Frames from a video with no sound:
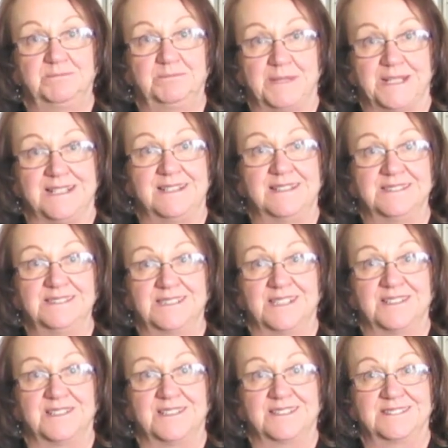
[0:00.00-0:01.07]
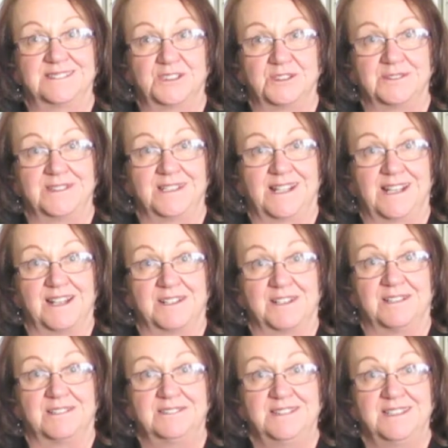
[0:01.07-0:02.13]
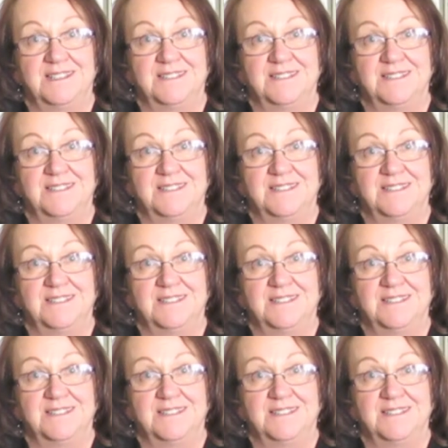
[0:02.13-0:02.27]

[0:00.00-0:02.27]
be considered a student ghetto,